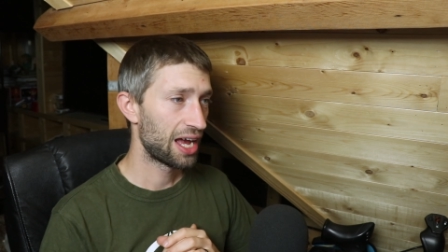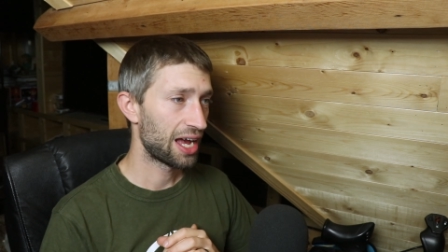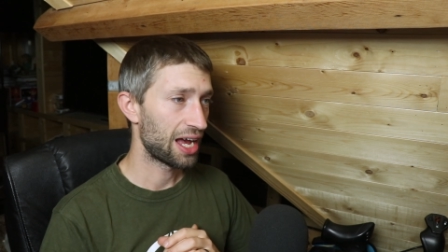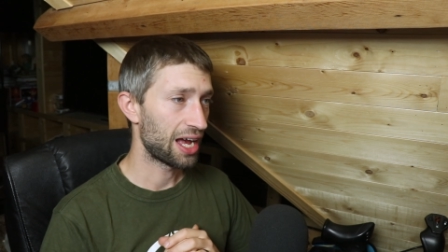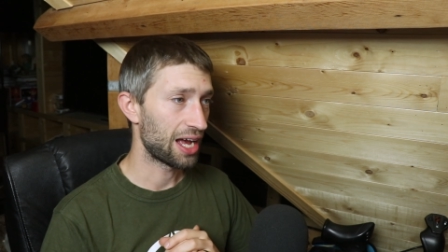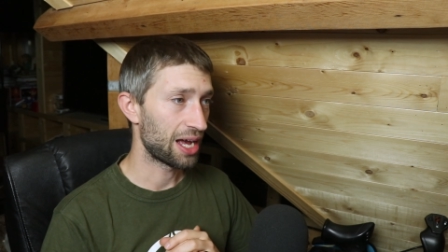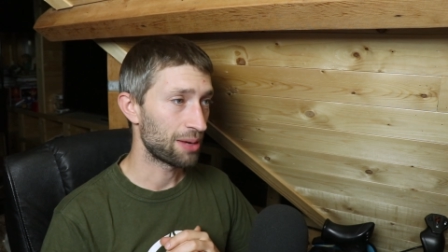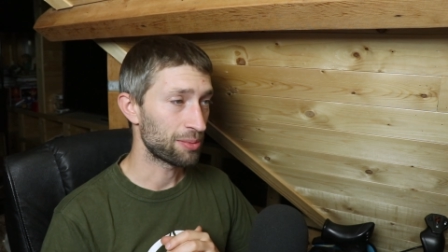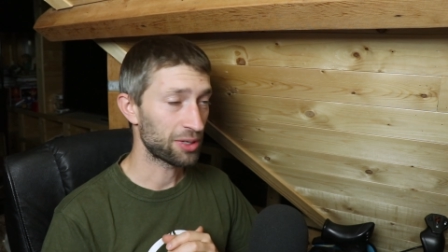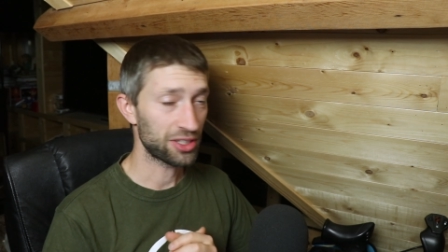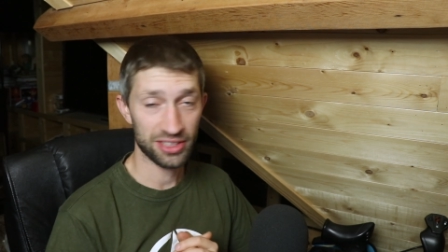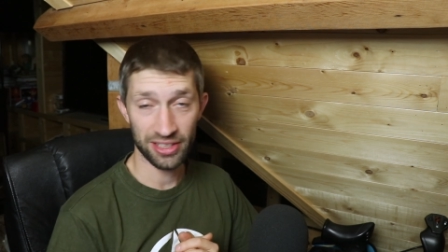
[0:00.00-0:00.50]

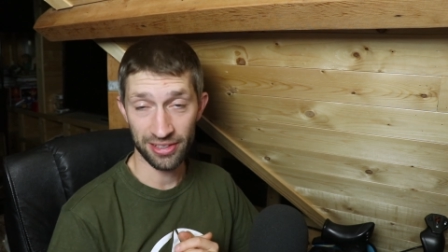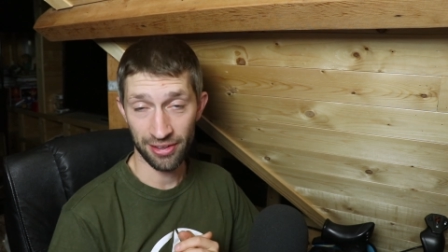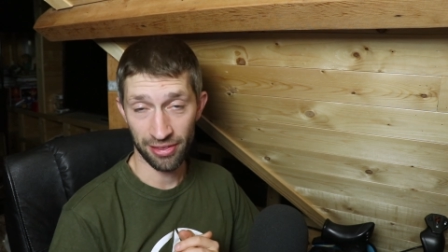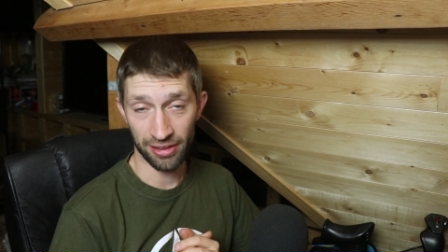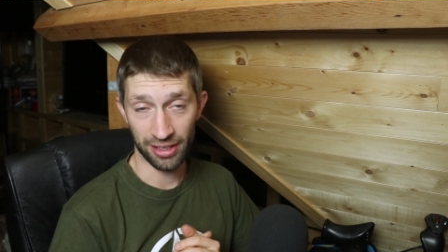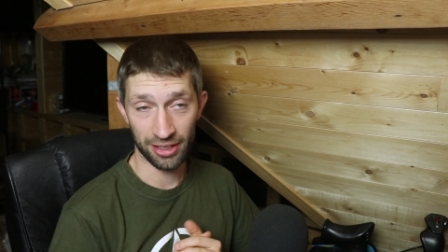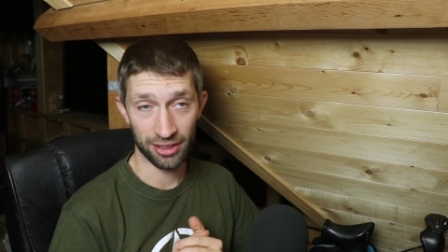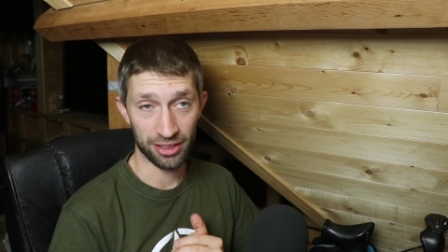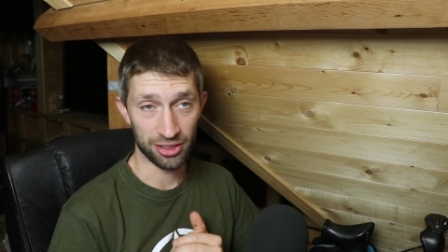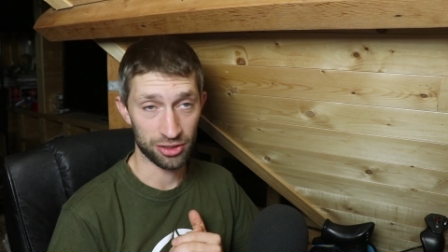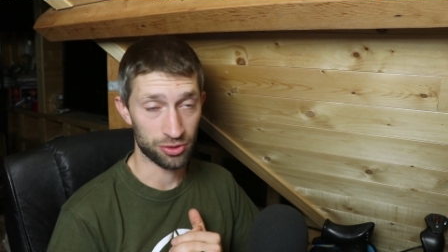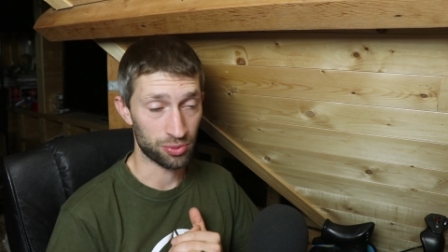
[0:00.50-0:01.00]
uh, because I
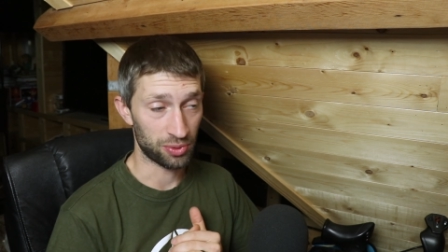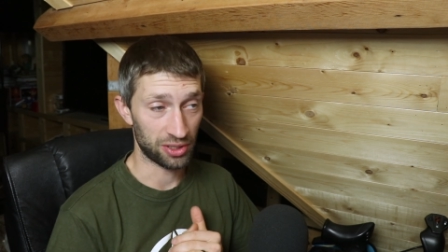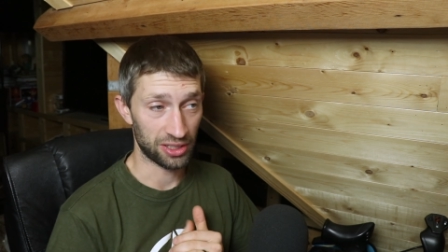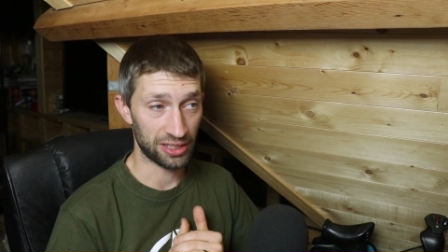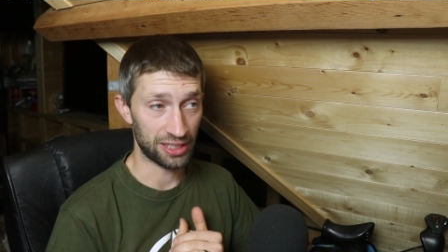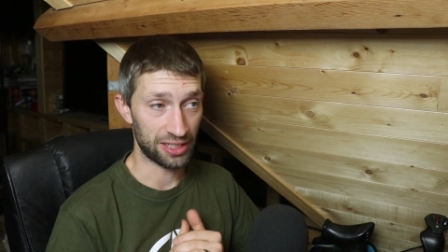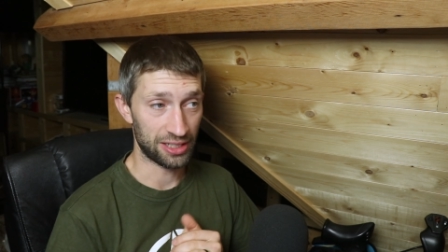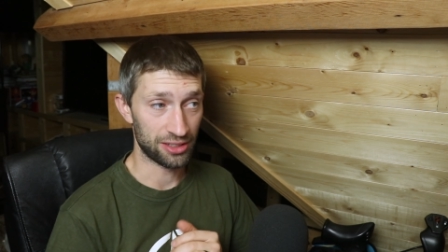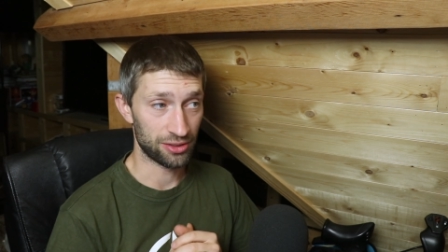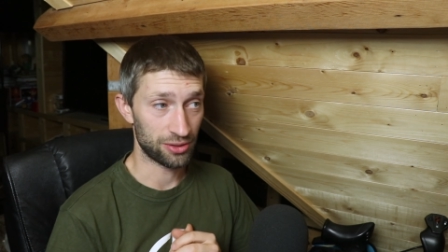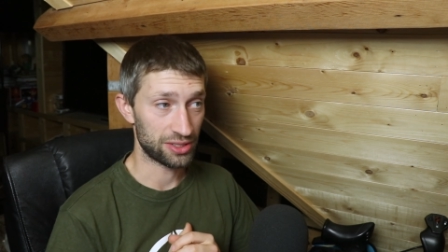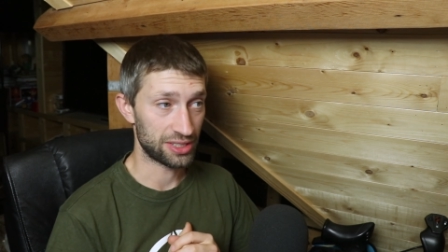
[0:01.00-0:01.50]
think it's
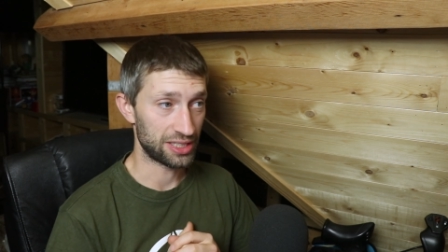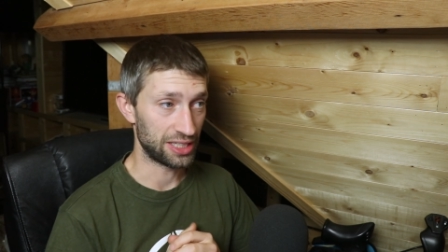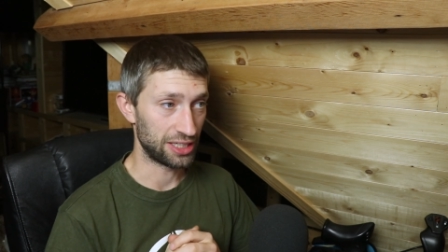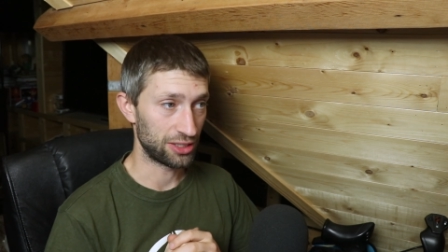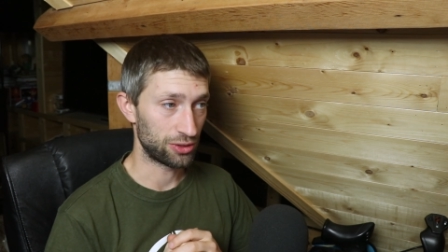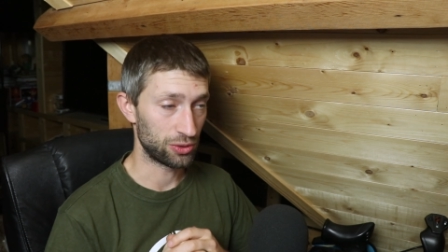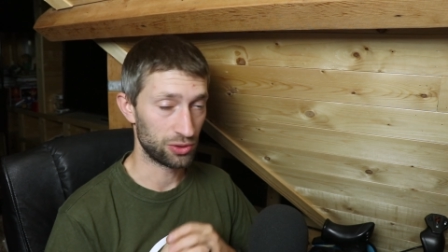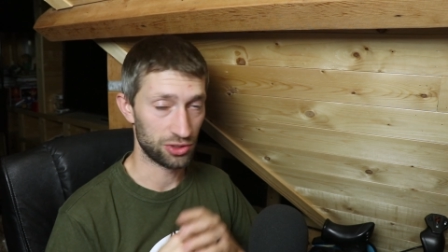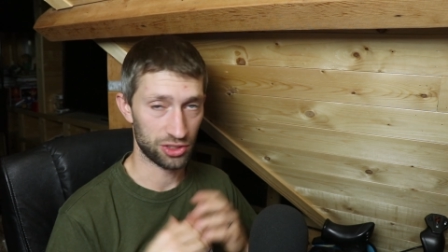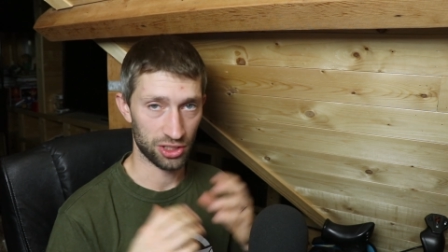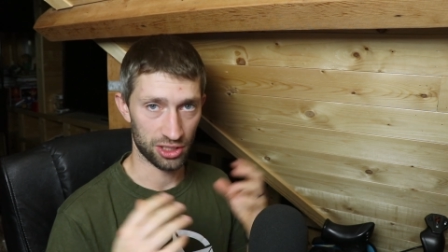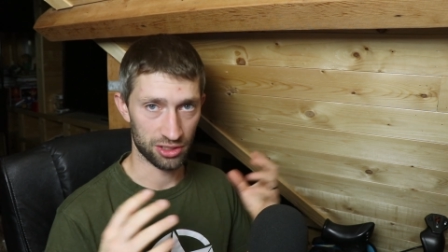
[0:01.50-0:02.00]
really interesting
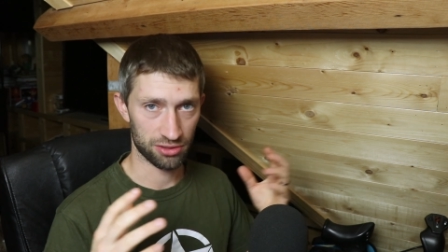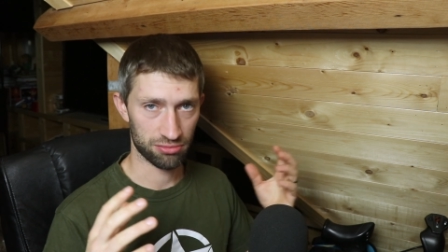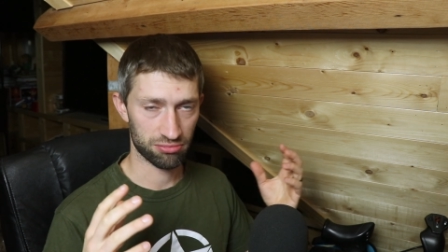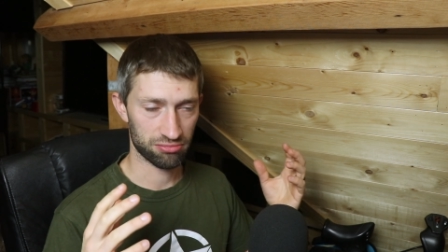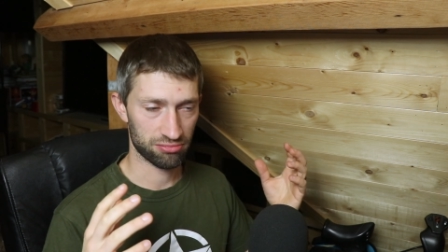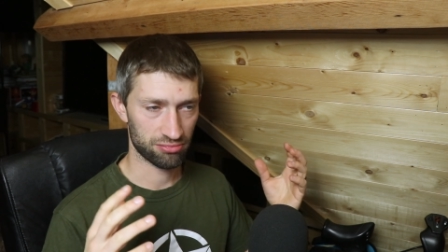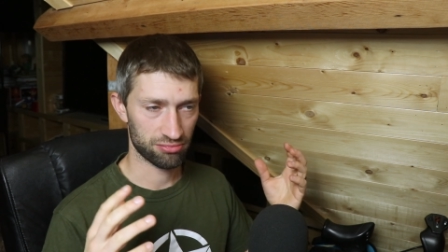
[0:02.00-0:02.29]
to just